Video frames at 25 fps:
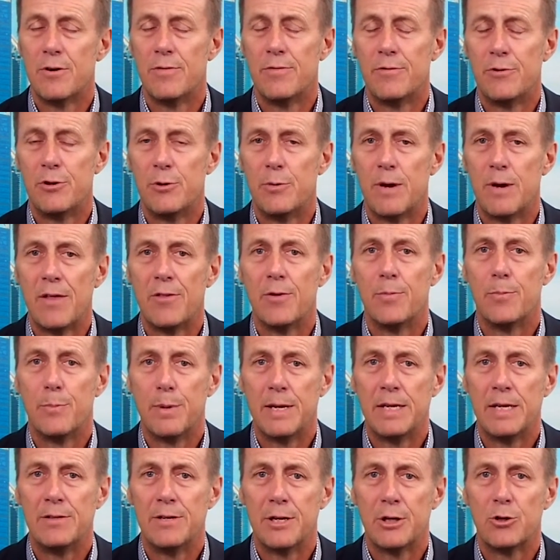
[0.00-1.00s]
few other
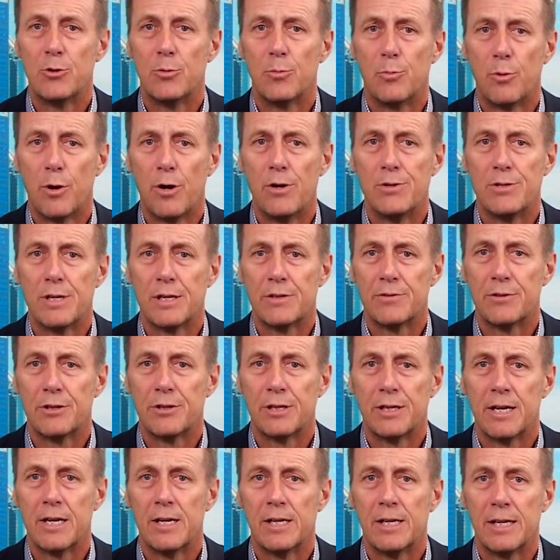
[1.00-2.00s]
big nickel projects that are
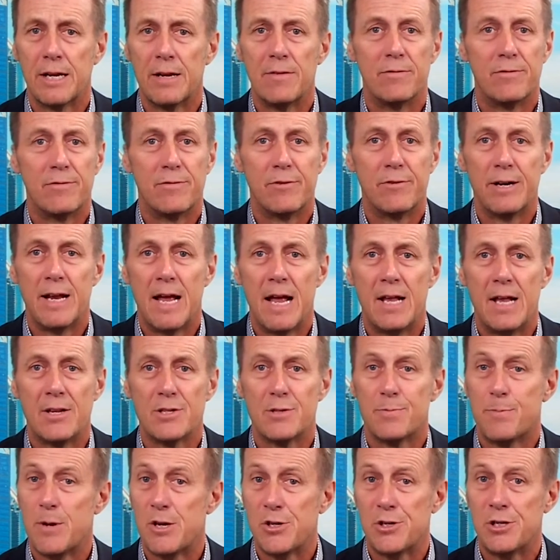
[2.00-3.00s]
going to get financed,
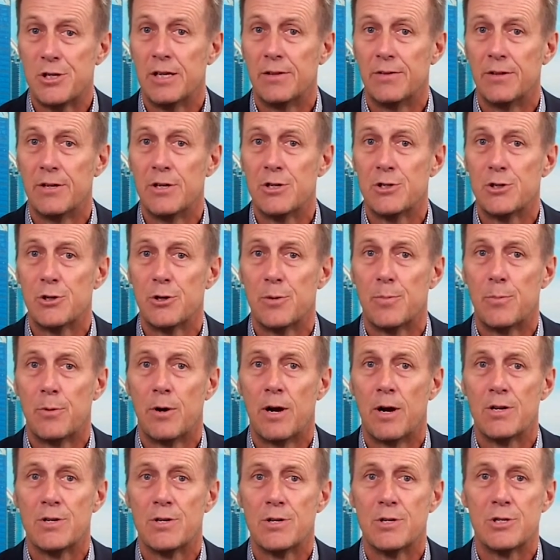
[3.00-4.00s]
especially at these sort of
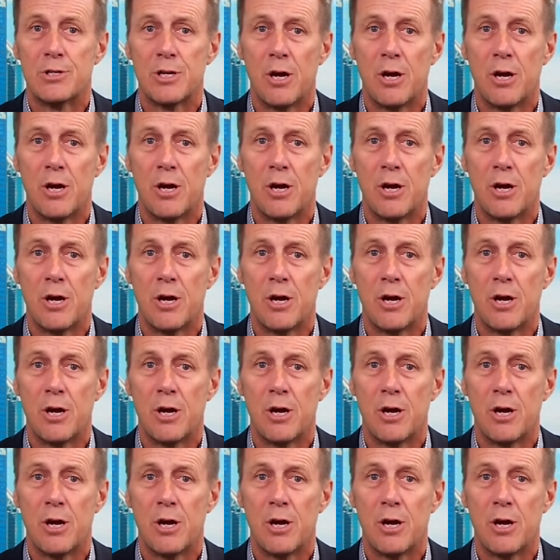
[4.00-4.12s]
prices.